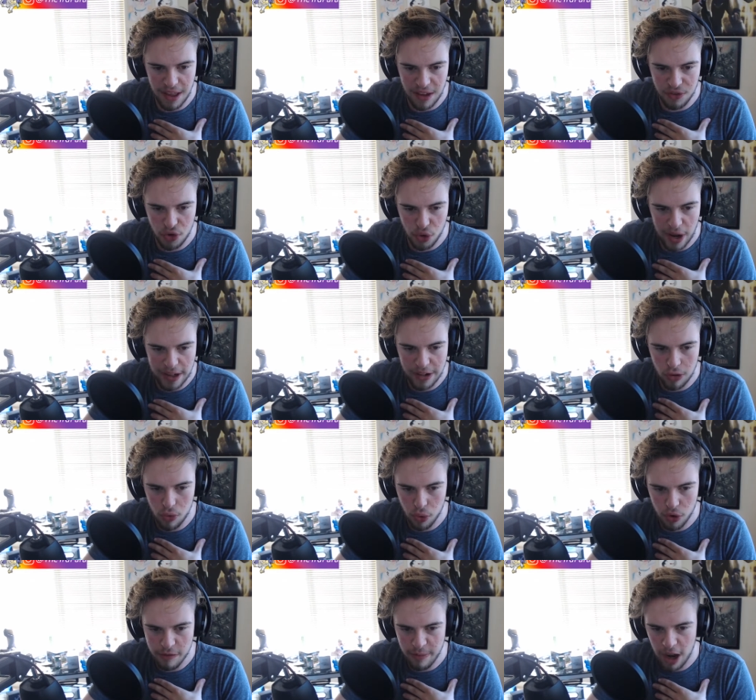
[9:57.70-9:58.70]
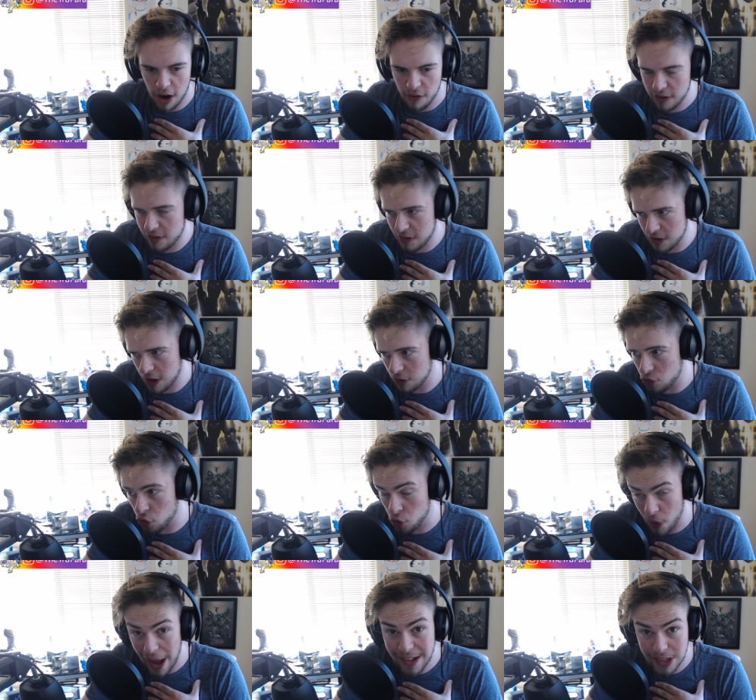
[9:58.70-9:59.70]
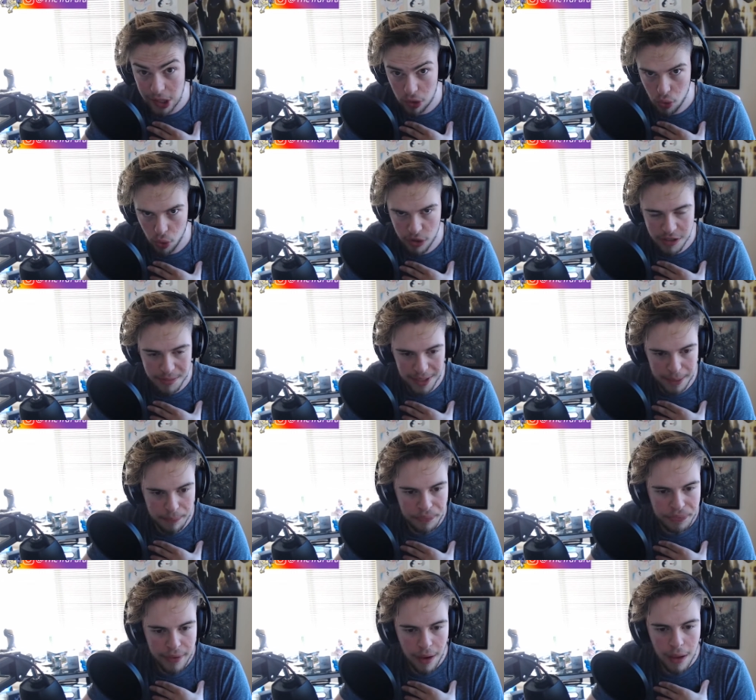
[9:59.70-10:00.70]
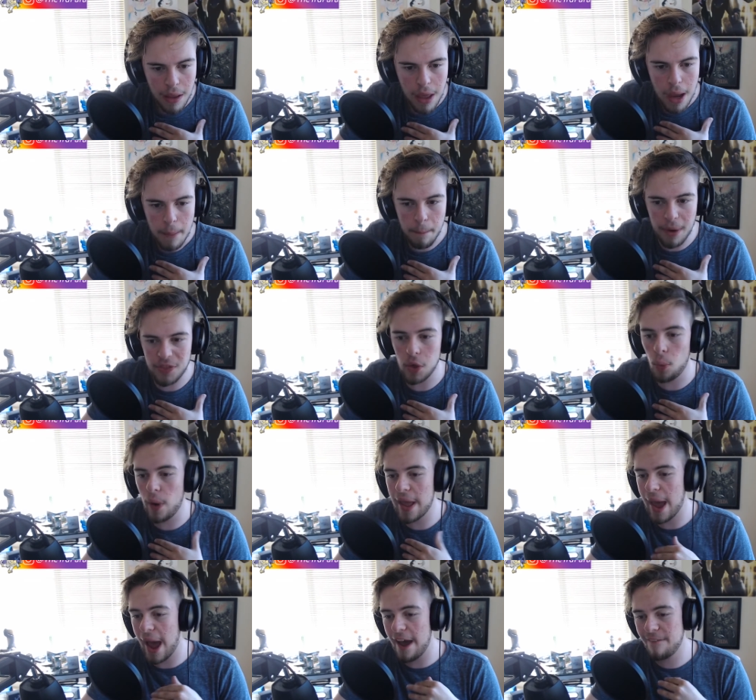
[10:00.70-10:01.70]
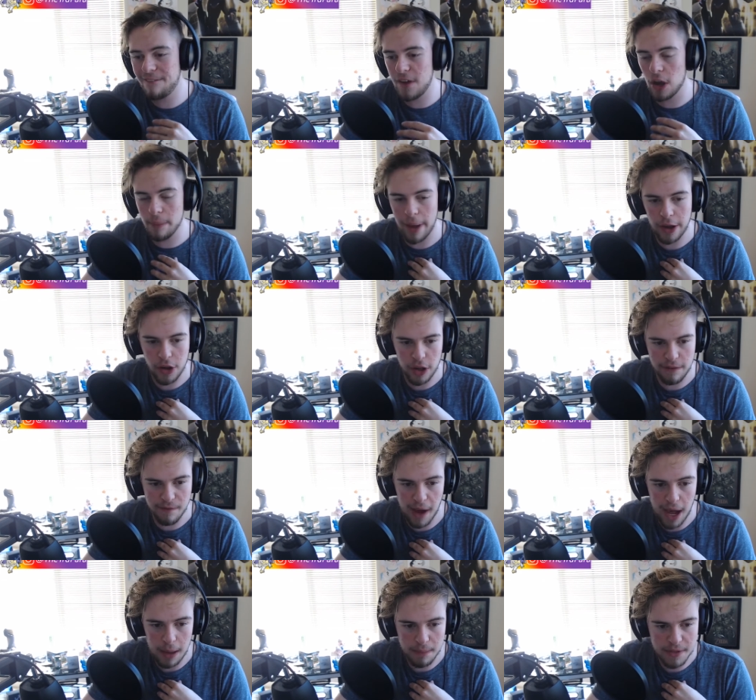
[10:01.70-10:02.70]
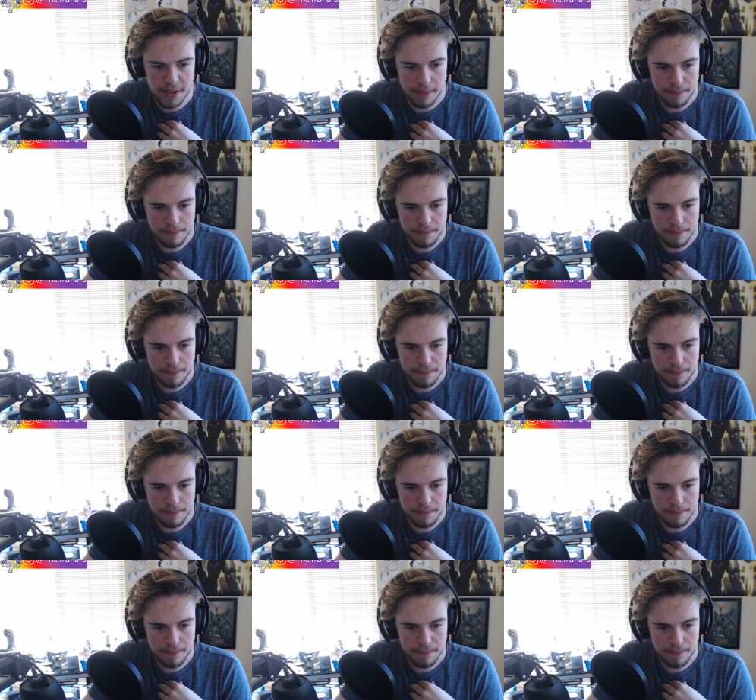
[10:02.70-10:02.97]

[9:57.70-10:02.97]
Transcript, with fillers: directed towards me. Obviously, it's not directed towards me, but the way I feel about good vibes.